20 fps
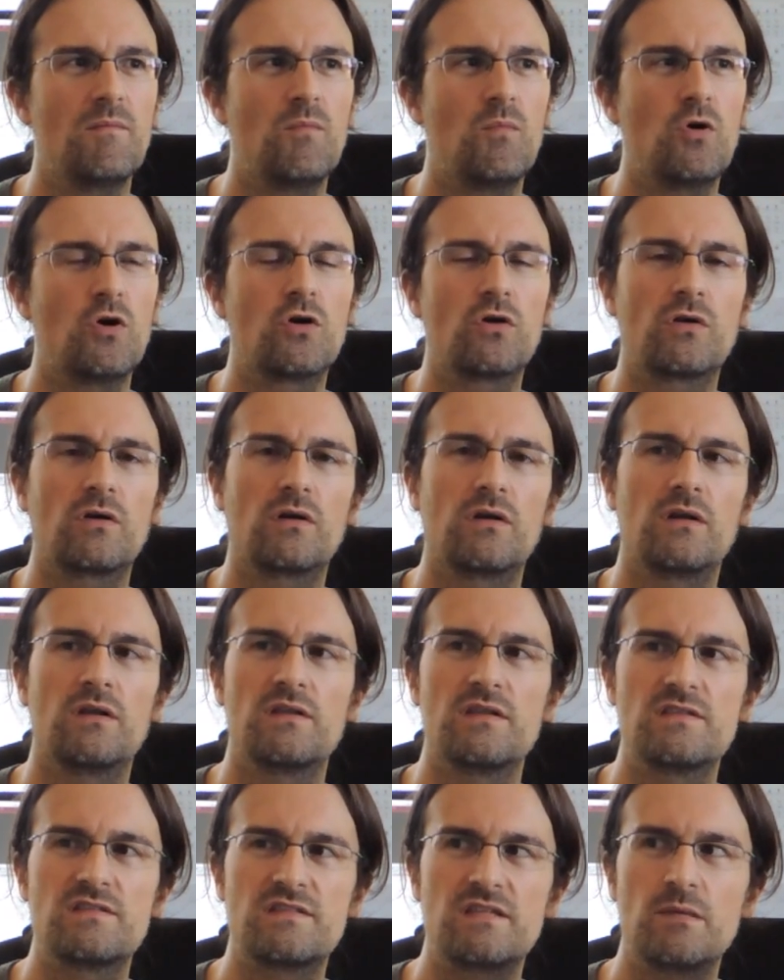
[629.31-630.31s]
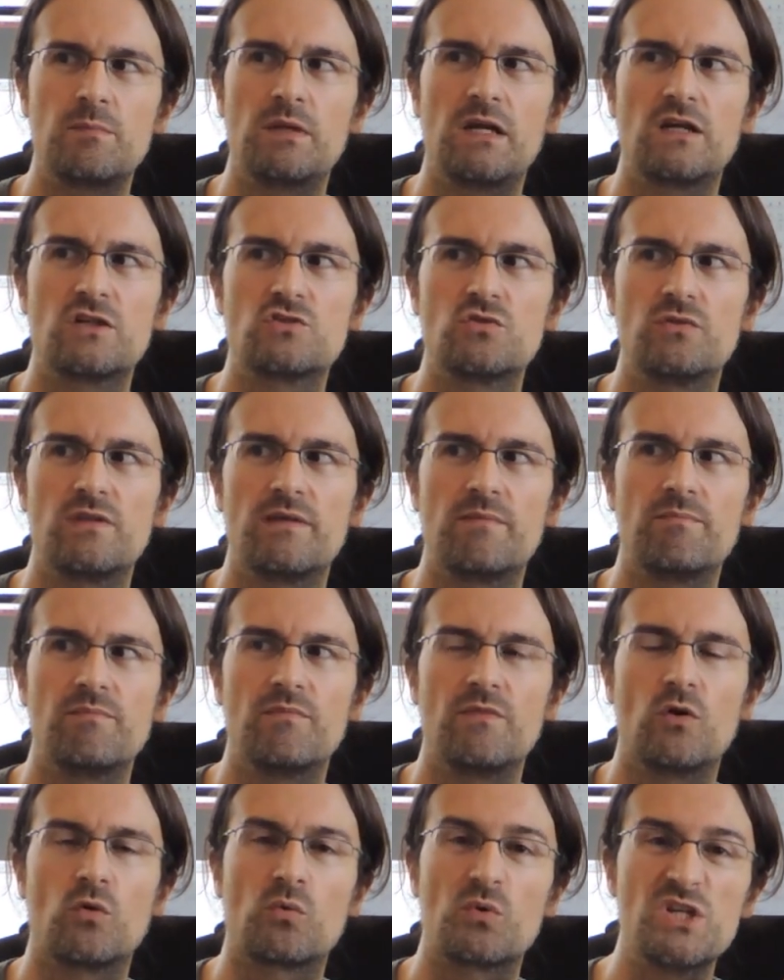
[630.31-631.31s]
more similar to the
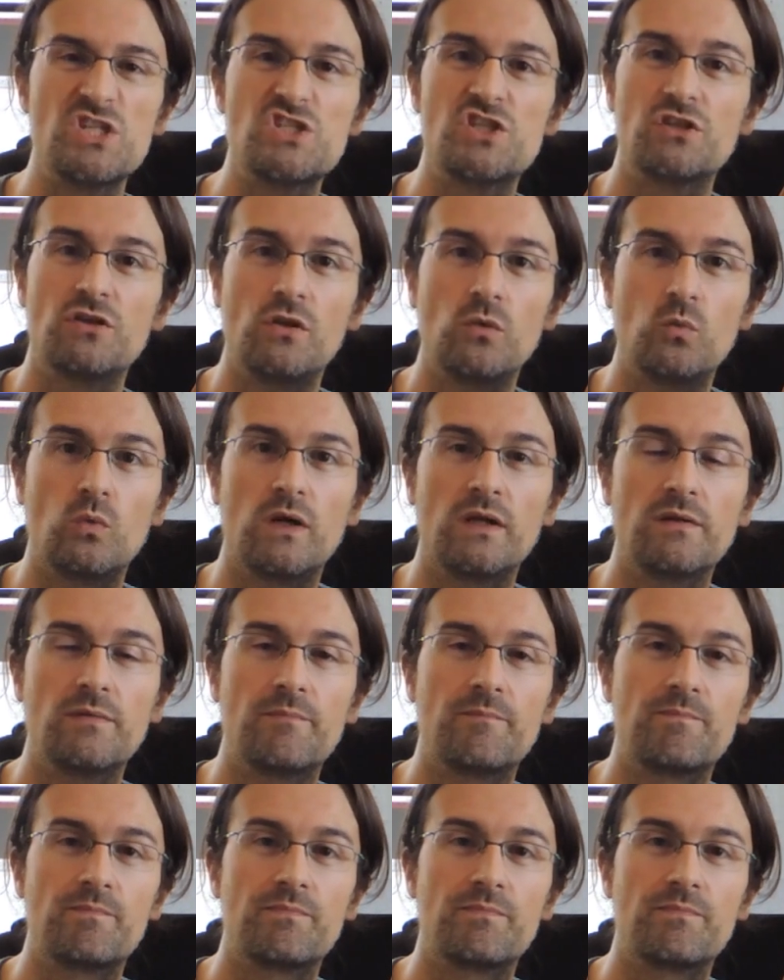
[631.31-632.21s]
original one.